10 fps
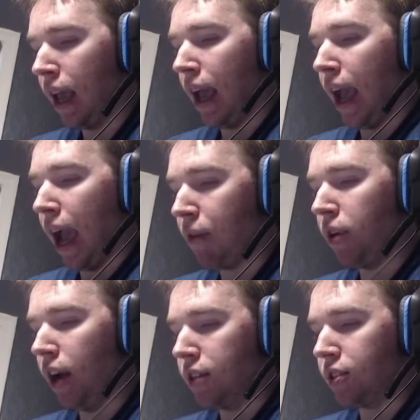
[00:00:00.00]

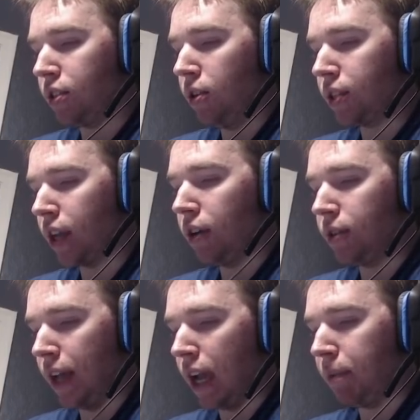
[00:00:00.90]
Everyone else is too scared to
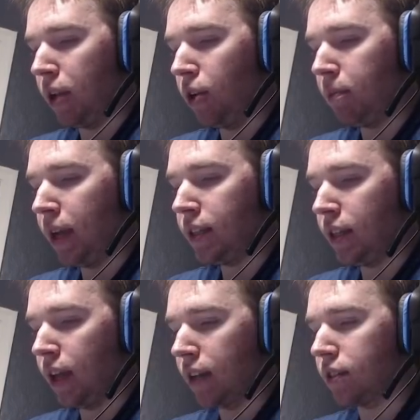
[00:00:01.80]
attack me. Only
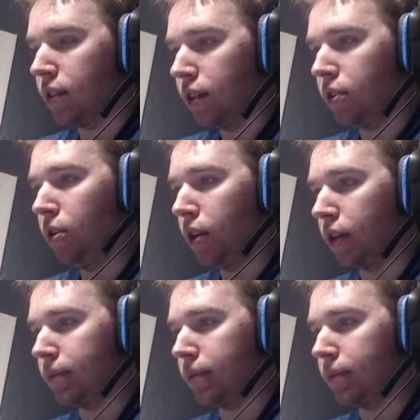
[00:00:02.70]
BTS is doing it.